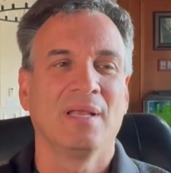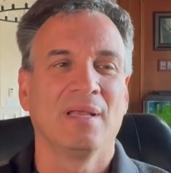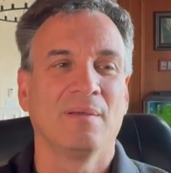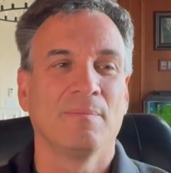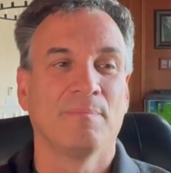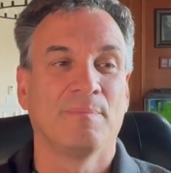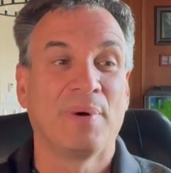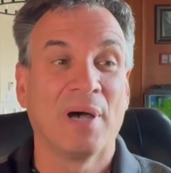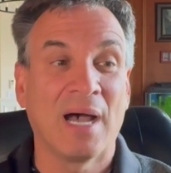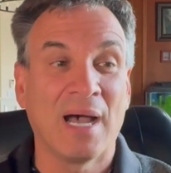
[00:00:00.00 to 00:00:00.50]

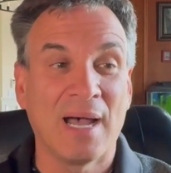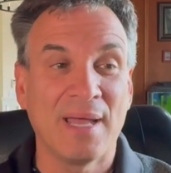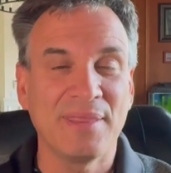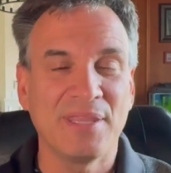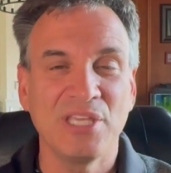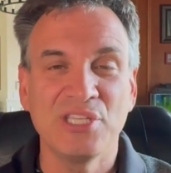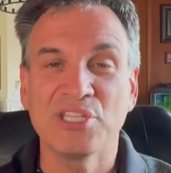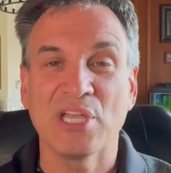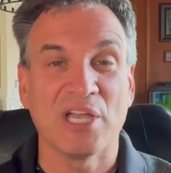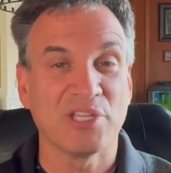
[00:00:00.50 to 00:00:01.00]
But
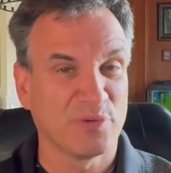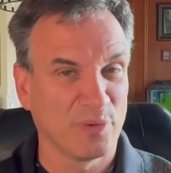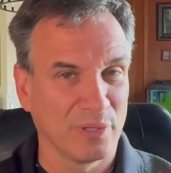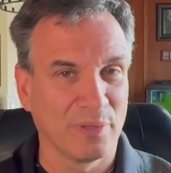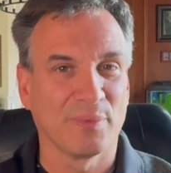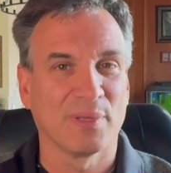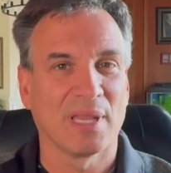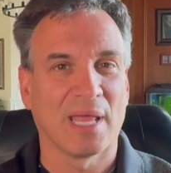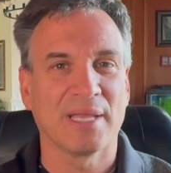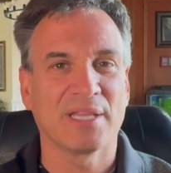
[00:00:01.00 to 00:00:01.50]
these guys really
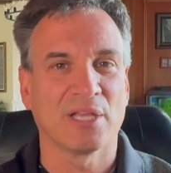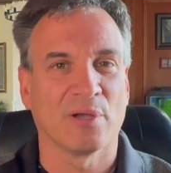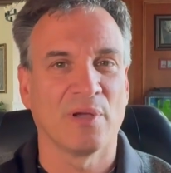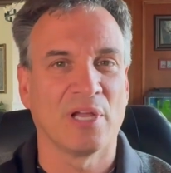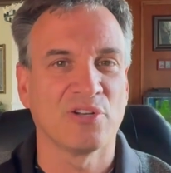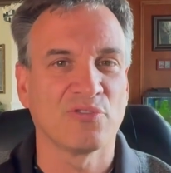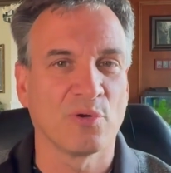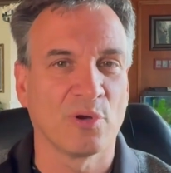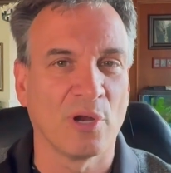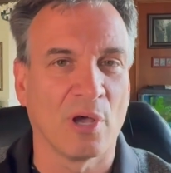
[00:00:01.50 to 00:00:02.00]
would like their
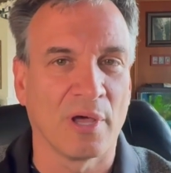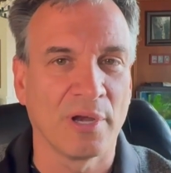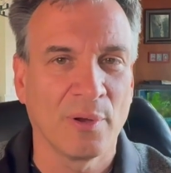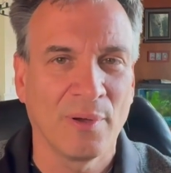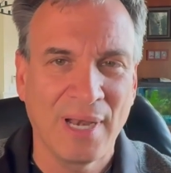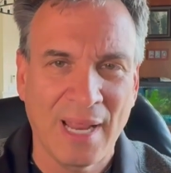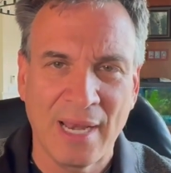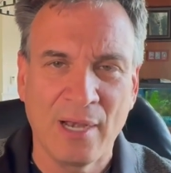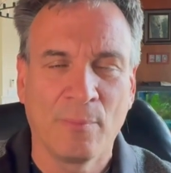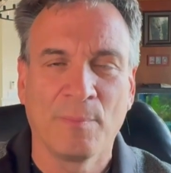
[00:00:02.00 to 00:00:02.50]
Android Auto,
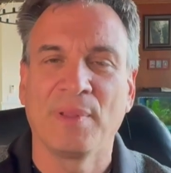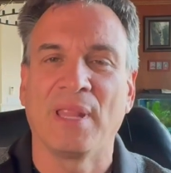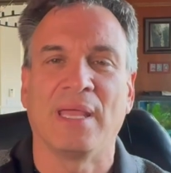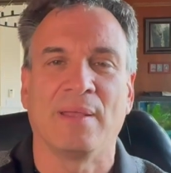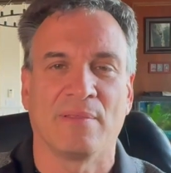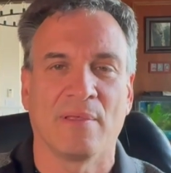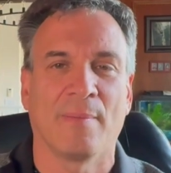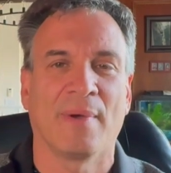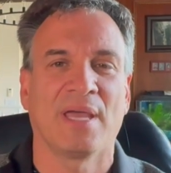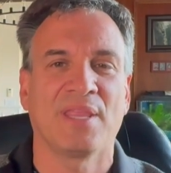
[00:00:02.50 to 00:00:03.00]
and I don't
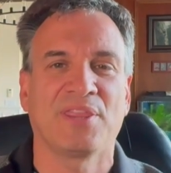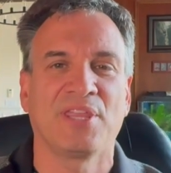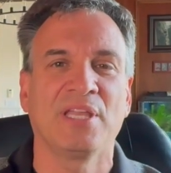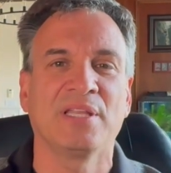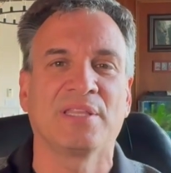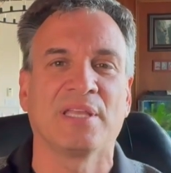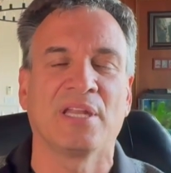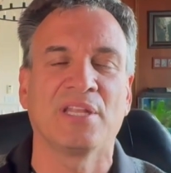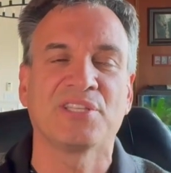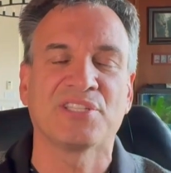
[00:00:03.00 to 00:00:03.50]
blame them. I think
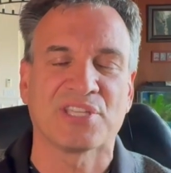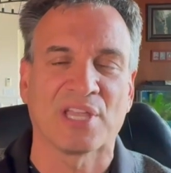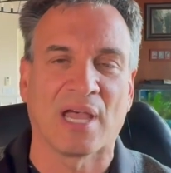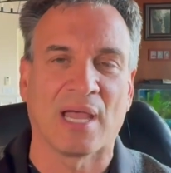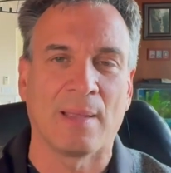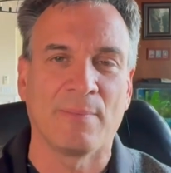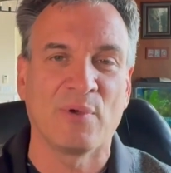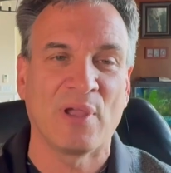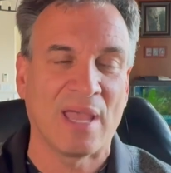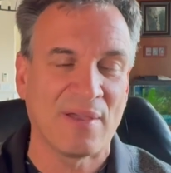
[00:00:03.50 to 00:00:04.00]
that it's
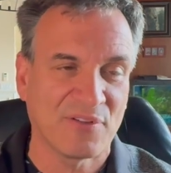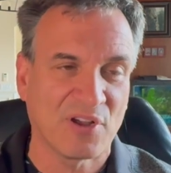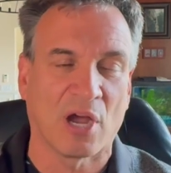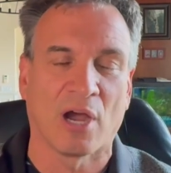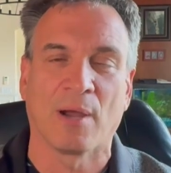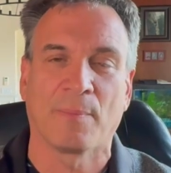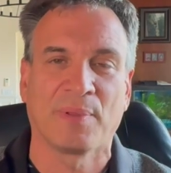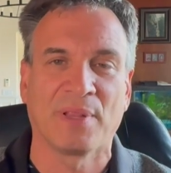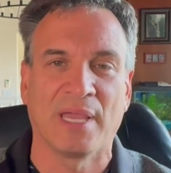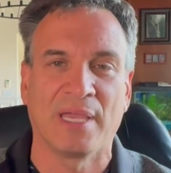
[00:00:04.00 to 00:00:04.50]
time, we have
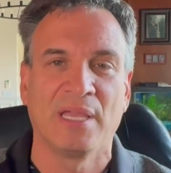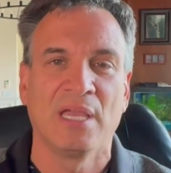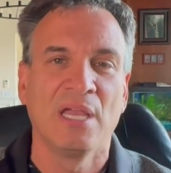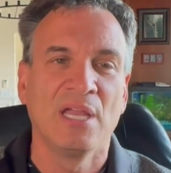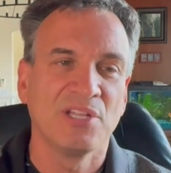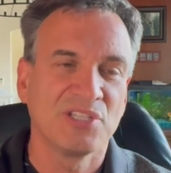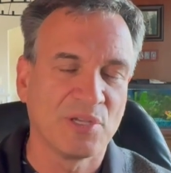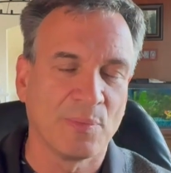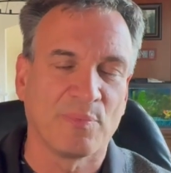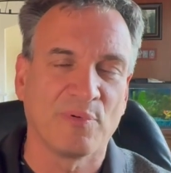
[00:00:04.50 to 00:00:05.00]
CarPlay,
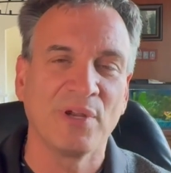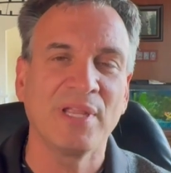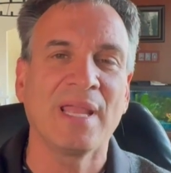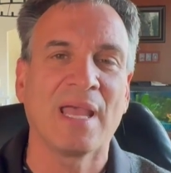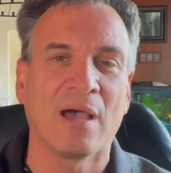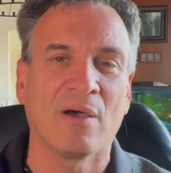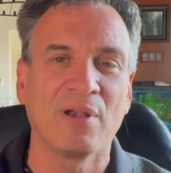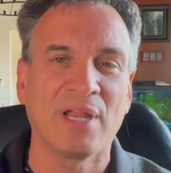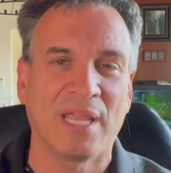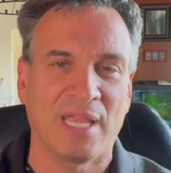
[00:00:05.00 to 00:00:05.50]
to bring
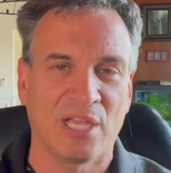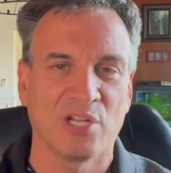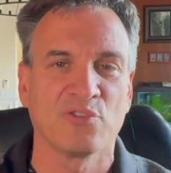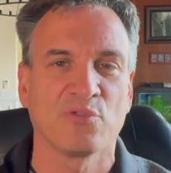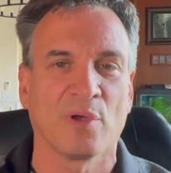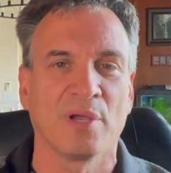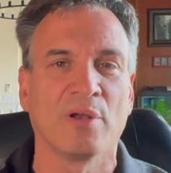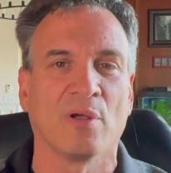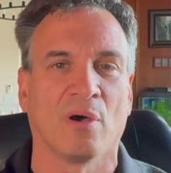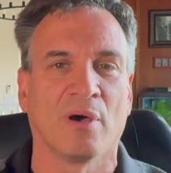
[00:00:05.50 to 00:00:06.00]
out
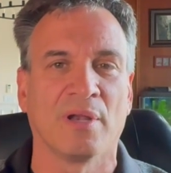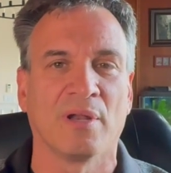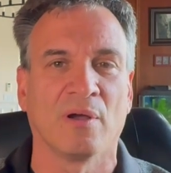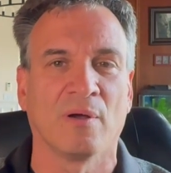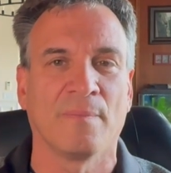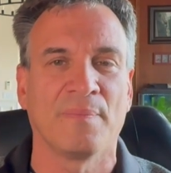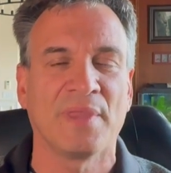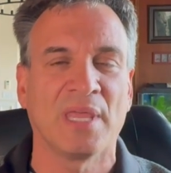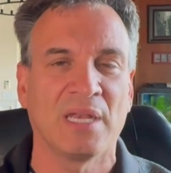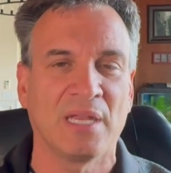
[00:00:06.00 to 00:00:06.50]
Android
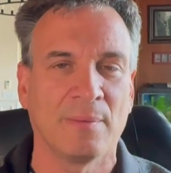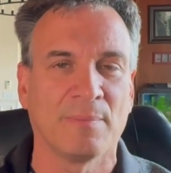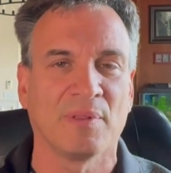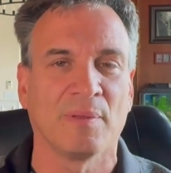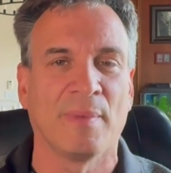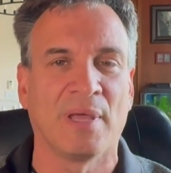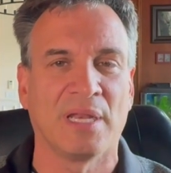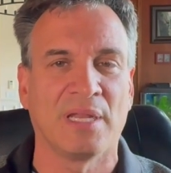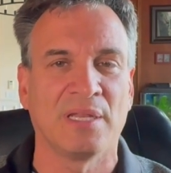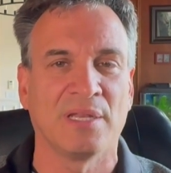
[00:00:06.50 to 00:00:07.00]
Auto and
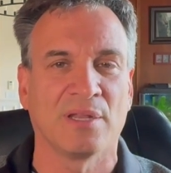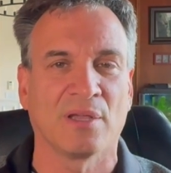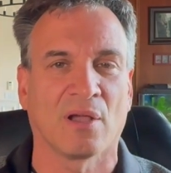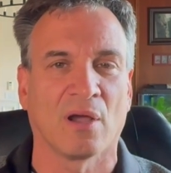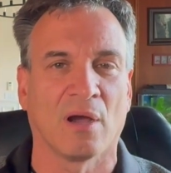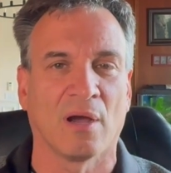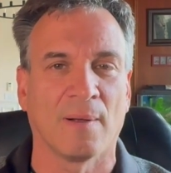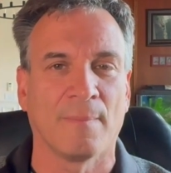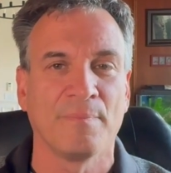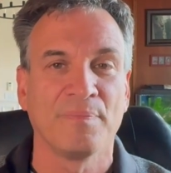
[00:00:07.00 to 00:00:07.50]
implement it in the
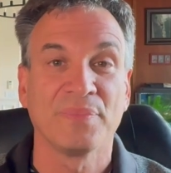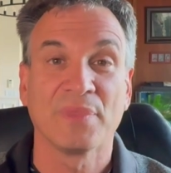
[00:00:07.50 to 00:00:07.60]
car.